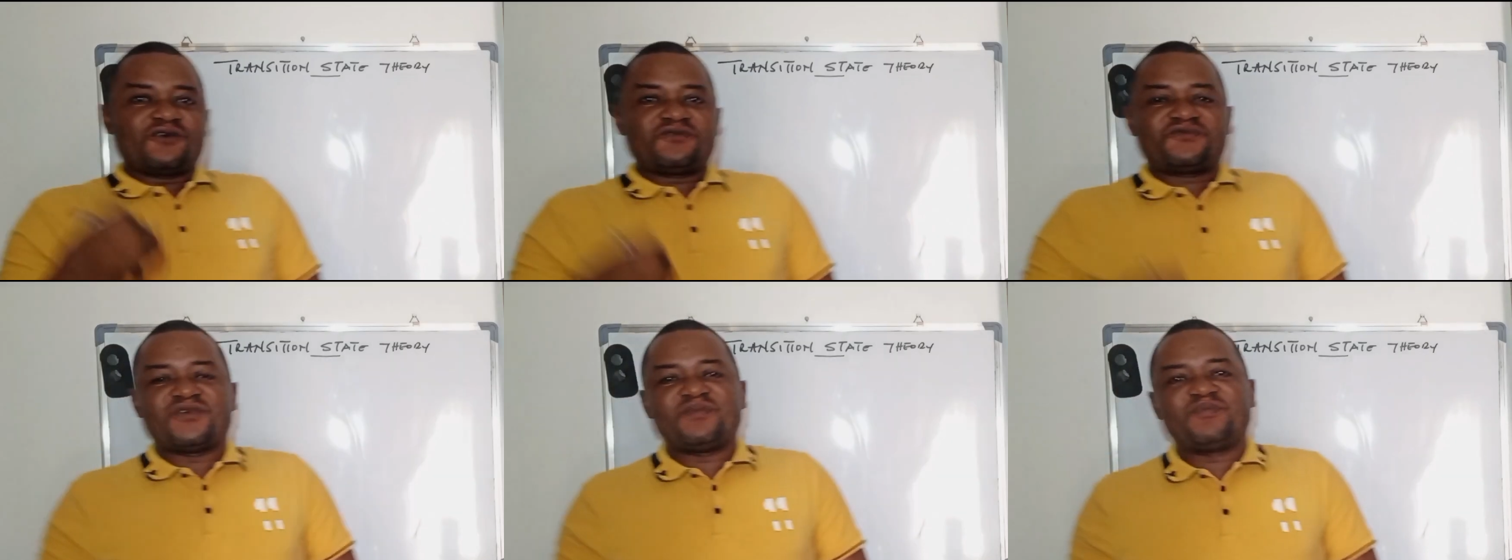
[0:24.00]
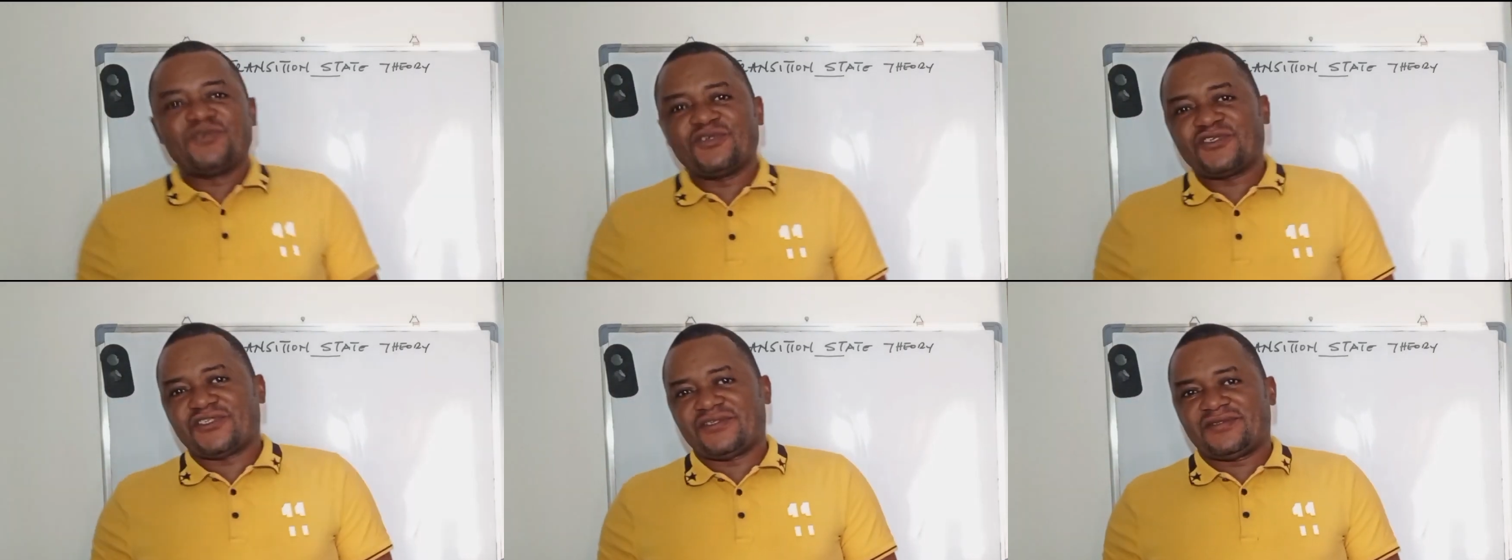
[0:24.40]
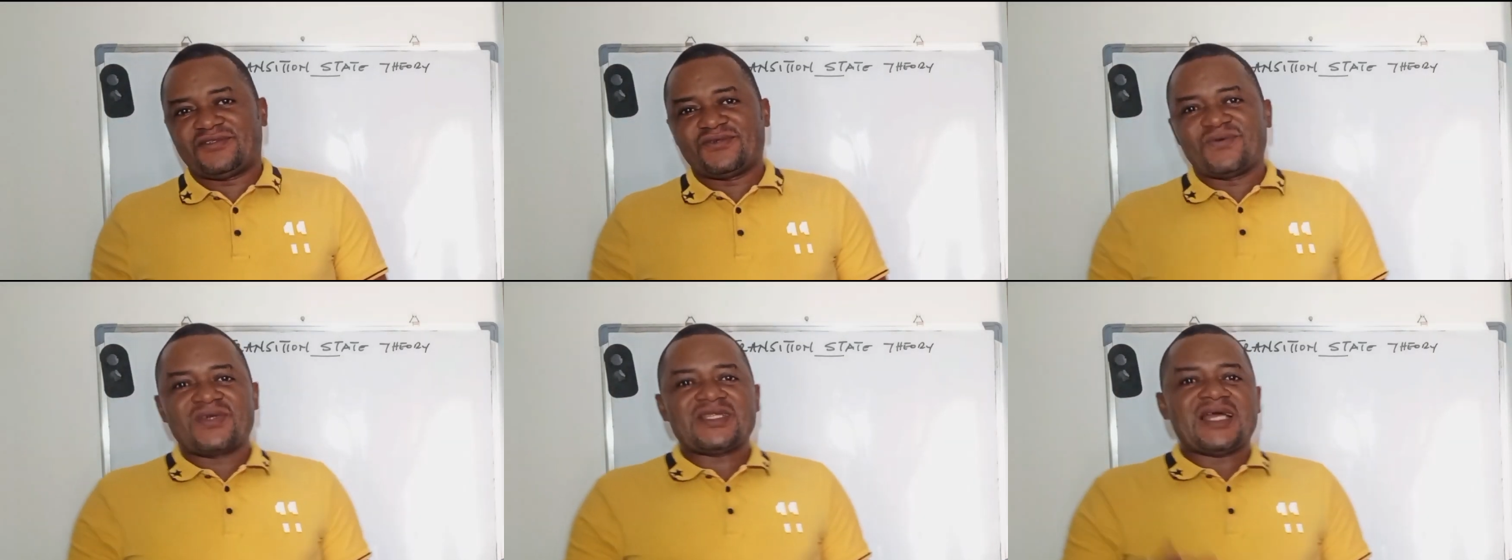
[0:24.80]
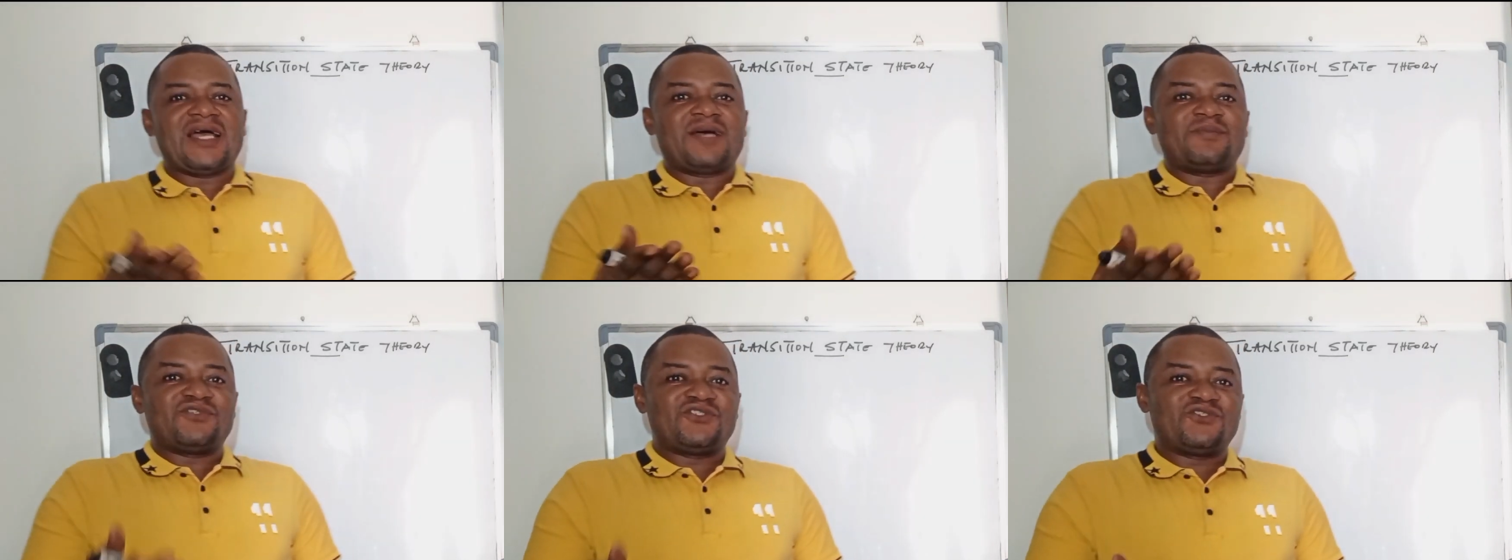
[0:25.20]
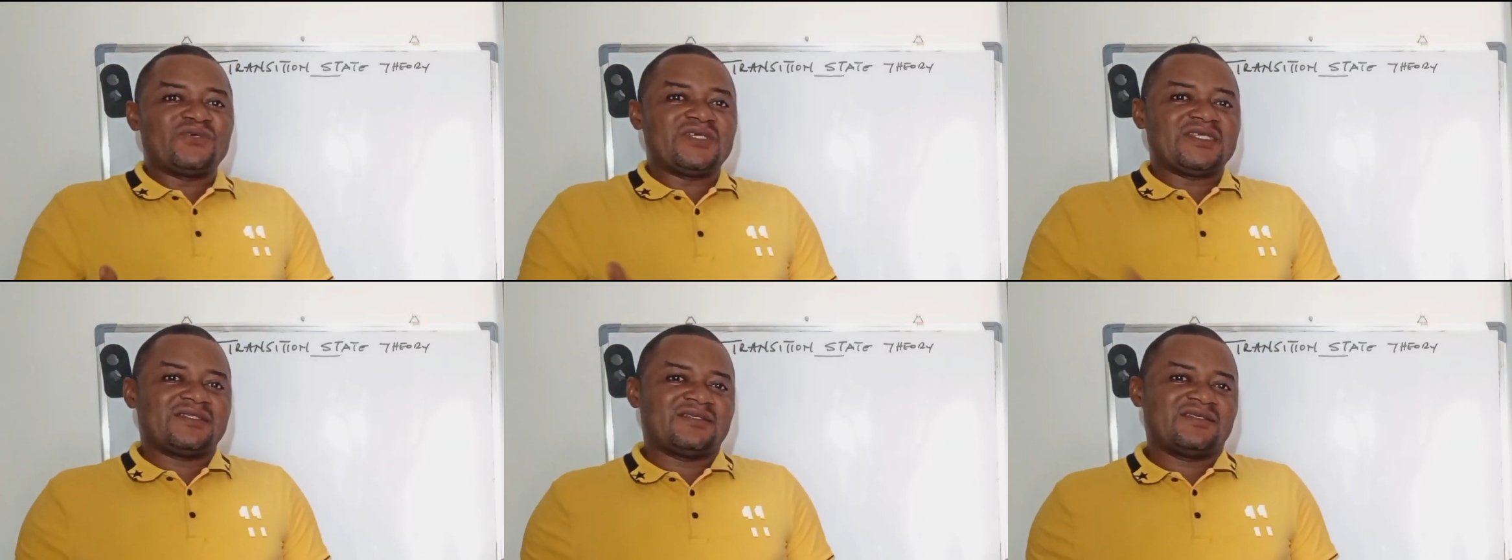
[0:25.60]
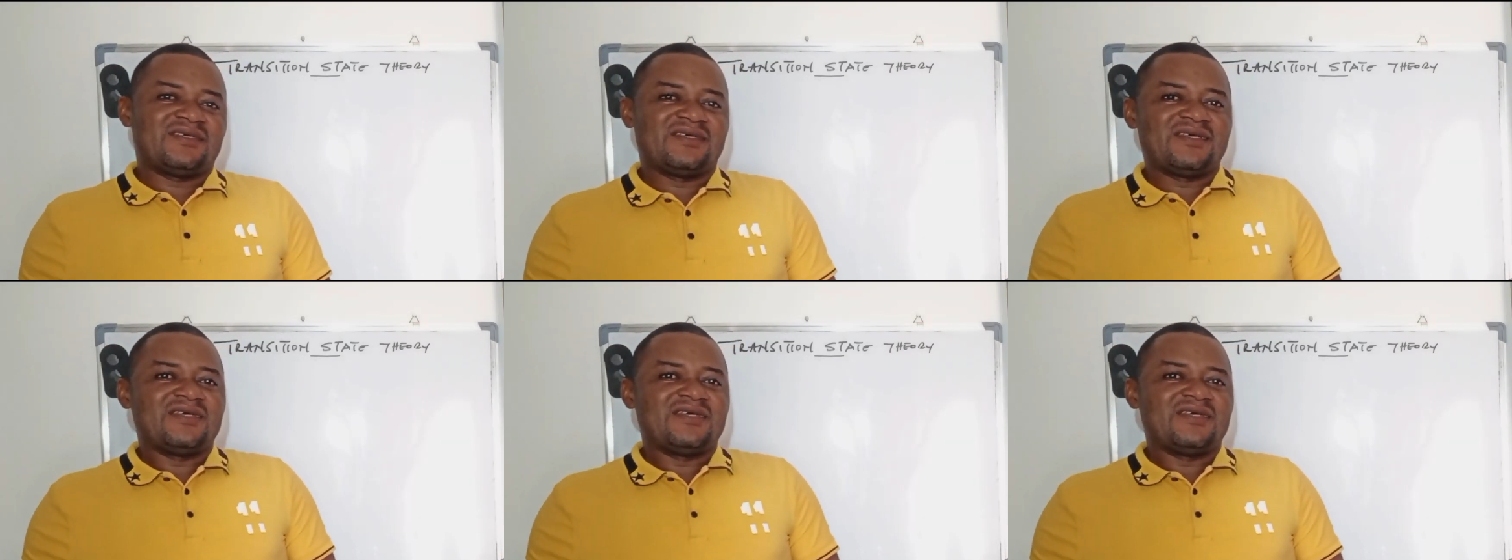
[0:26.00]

contribution to what I am doing,